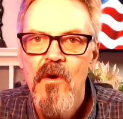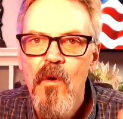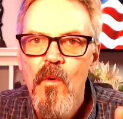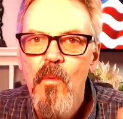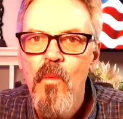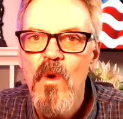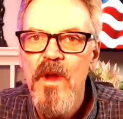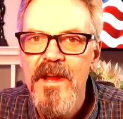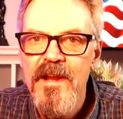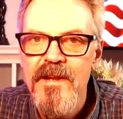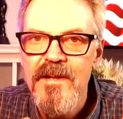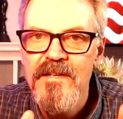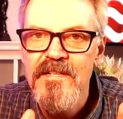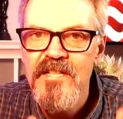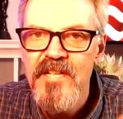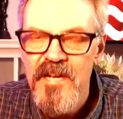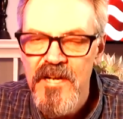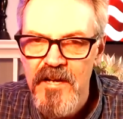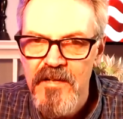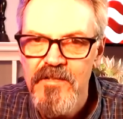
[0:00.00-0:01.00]
We
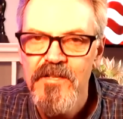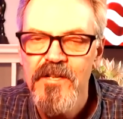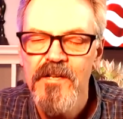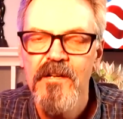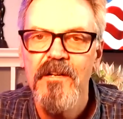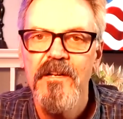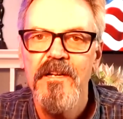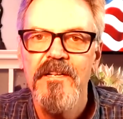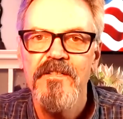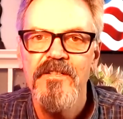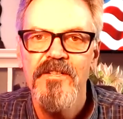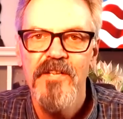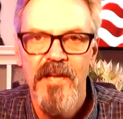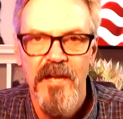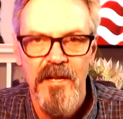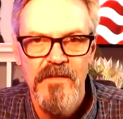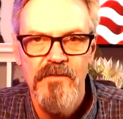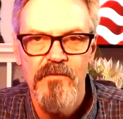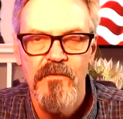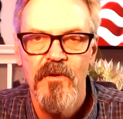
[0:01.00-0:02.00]
intentionally
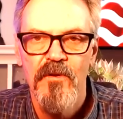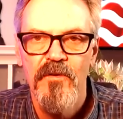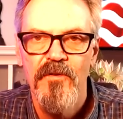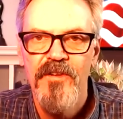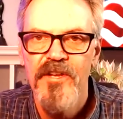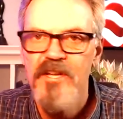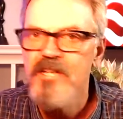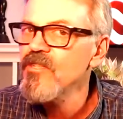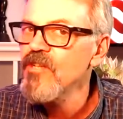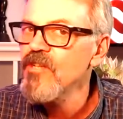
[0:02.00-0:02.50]
scheduled this